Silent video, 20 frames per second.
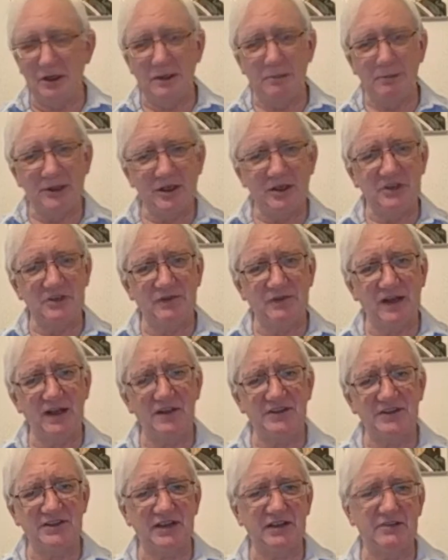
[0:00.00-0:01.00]
purely because
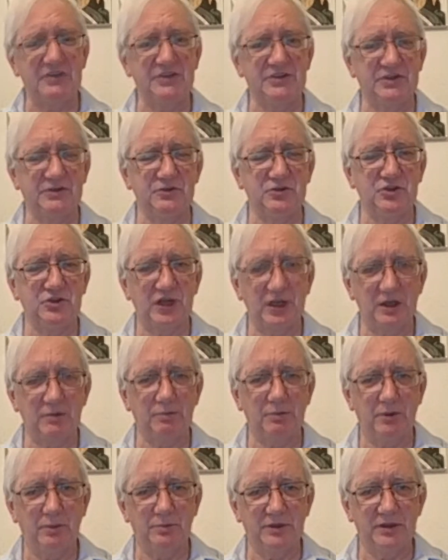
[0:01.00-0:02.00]
they are centers of
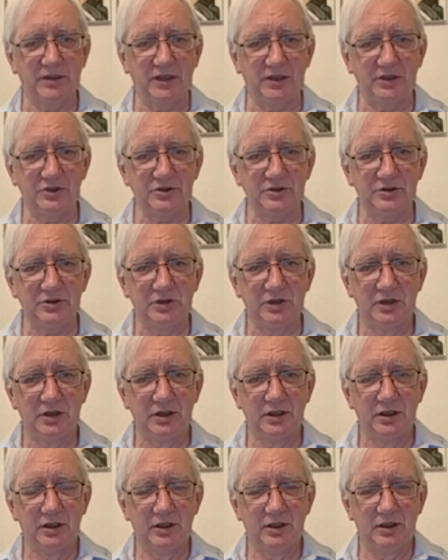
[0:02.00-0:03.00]
Shia population.
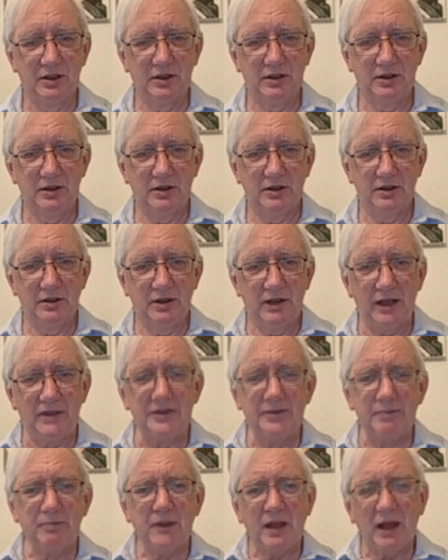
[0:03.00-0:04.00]

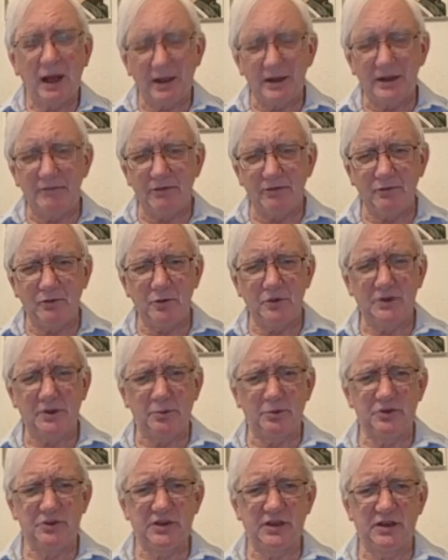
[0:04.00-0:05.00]
And another thought
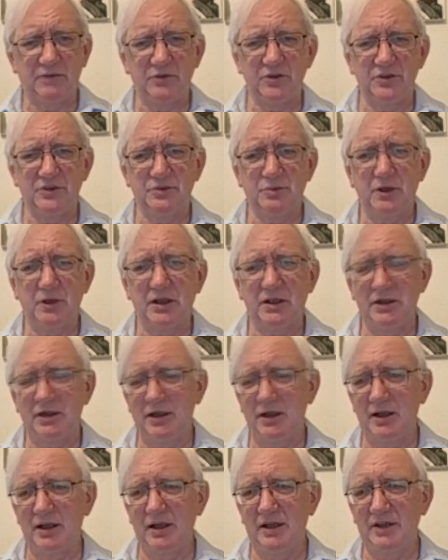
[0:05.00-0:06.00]
I want to give you as
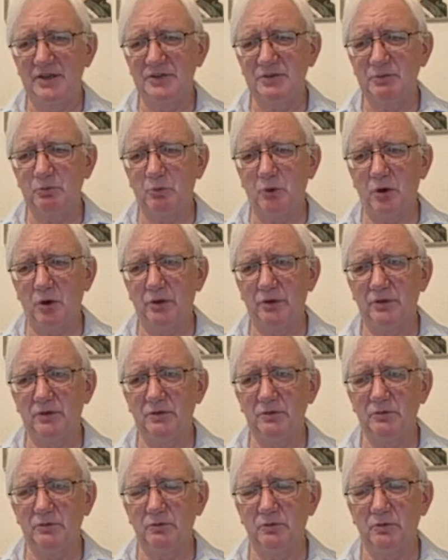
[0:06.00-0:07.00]
well is
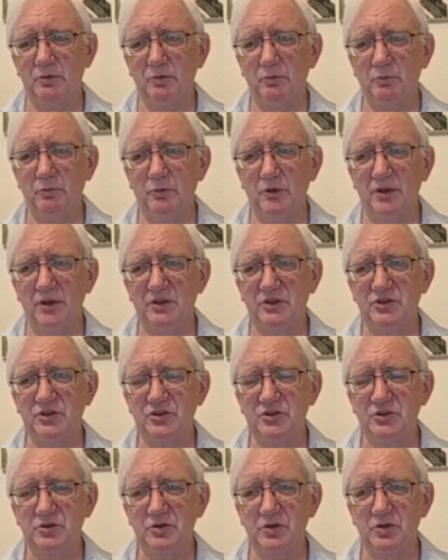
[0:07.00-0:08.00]
one
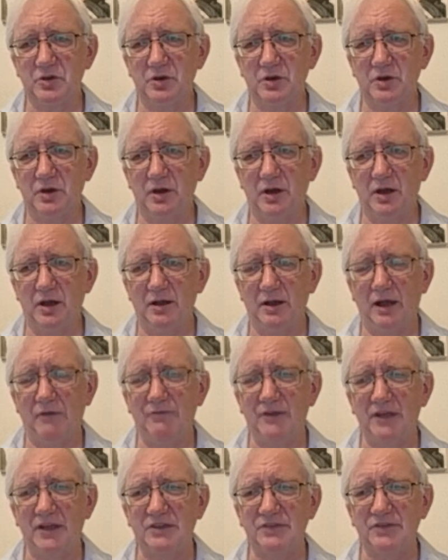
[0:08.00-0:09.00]
which
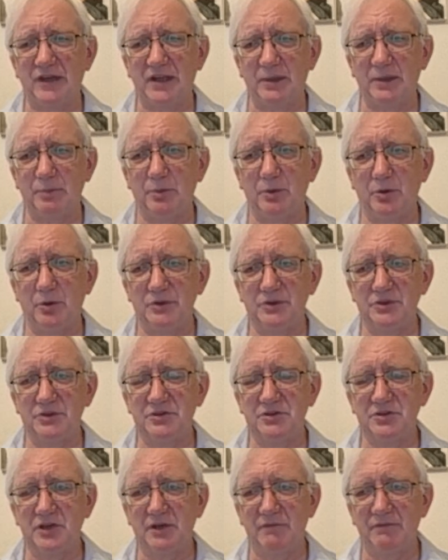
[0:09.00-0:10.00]
I think is very
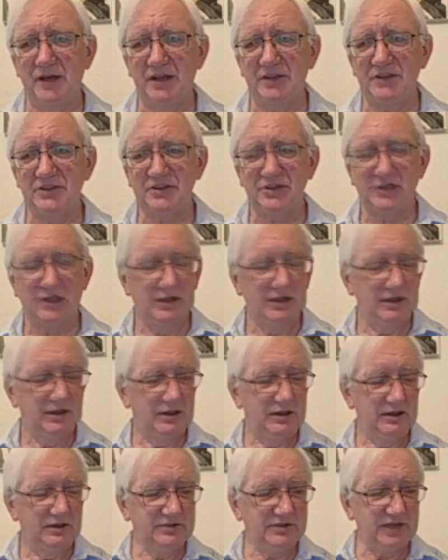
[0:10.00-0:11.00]
important, and that's
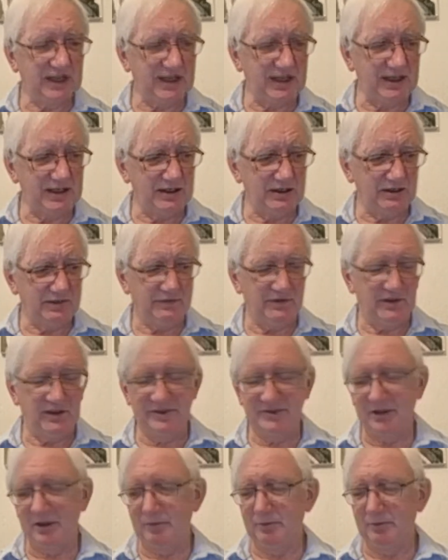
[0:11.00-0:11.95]
Dahir, for